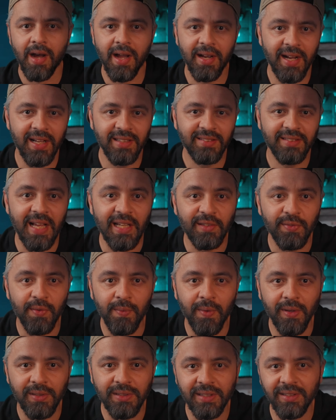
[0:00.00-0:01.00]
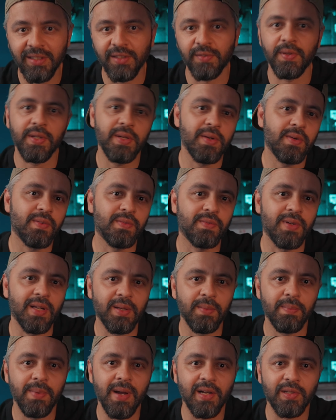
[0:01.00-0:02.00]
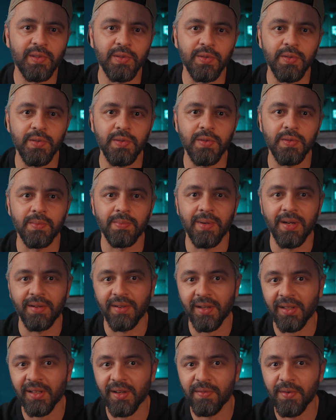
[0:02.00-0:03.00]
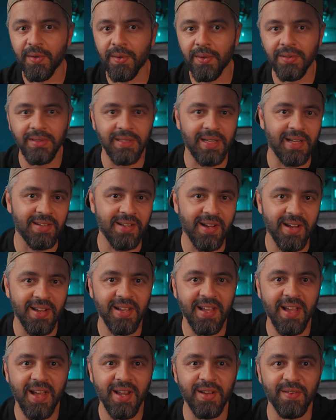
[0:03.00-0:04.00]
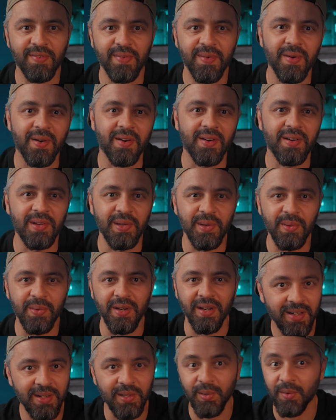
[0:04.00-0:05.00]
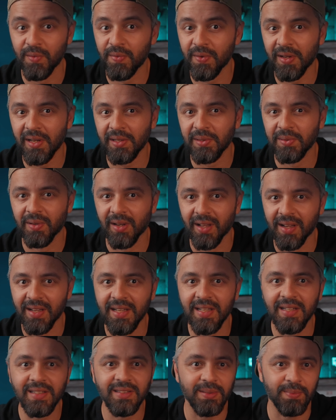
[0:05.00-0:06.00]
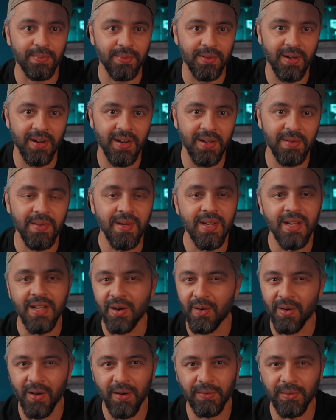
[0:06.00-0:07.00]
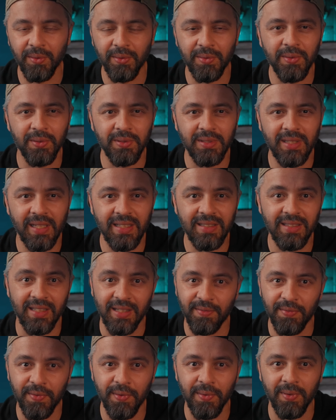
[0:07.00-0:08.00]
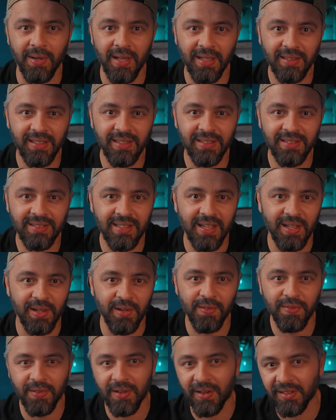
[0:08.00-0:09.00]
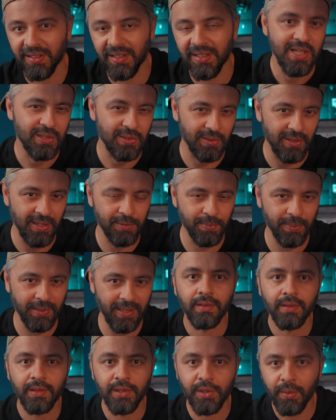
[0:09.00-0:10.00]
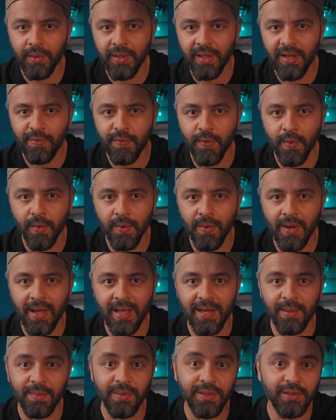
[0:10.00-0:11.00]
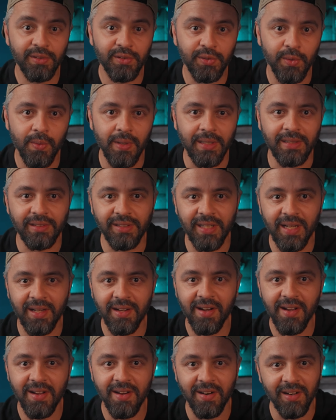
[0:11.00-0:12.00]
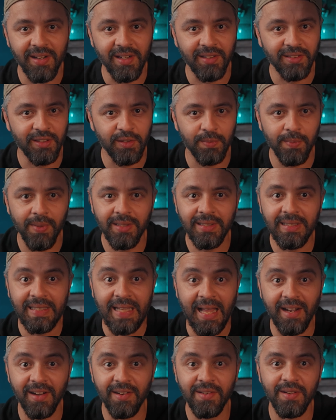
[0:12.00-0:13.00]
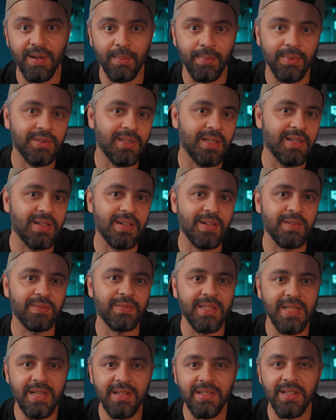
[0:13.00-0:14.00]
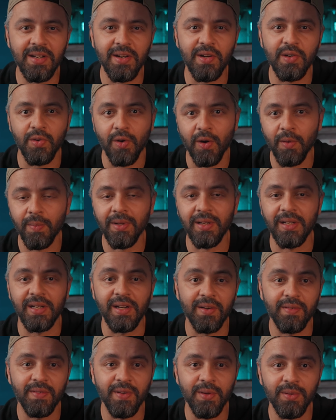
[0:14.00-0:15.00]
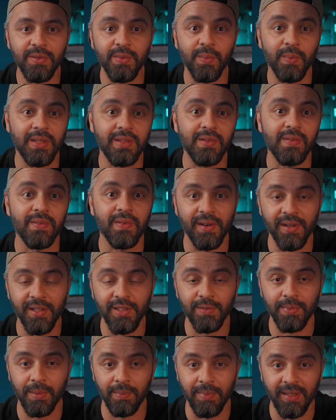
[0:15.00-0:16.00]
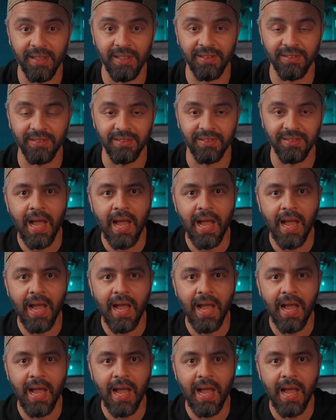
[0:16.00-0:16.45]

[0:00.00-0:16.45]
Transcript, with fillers: Hi guys, thanks for watching this video. Welcome back to my regular viewers and hi again if you are new here. Don't forget to like, subscribe, all of those good things if you like this kind of content. So let's begin. During a photo and imaging show in Shanghai earlier this month, Canon representative did their normal interviews with various publications.